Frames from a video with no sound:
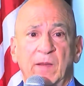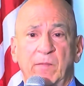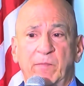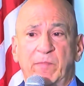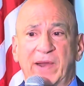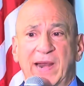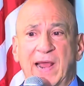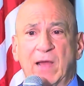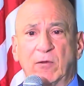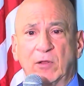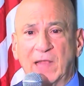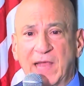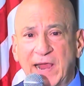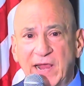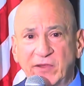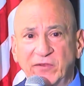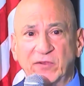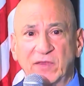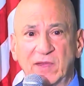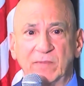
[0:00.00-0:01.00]
But I'll
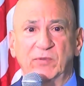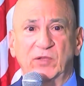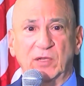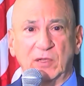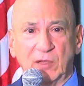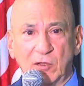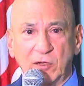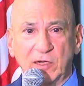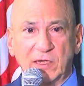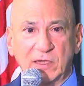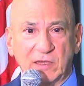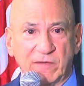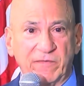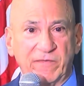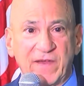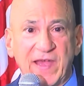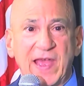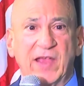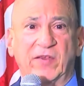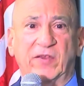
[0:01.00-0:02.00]
ask them to look at the
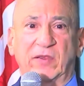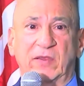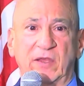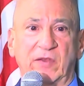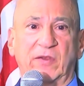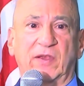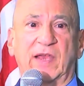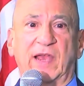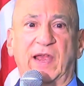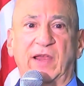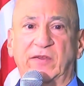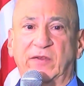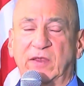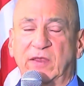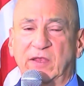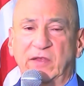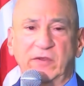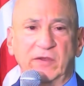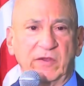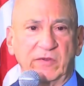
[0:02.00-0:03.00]
facts of this case, and
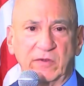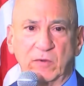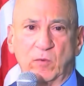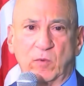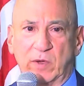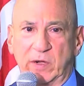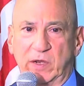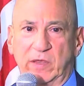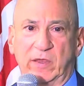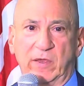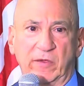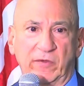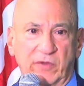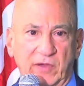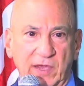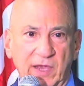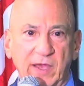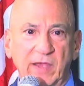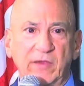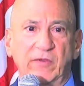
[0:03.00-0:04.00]
this isn't one of those
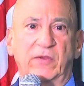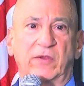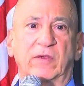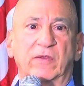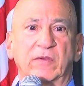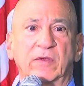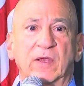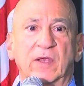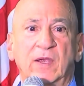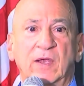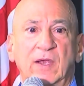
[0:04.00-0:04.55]
cases.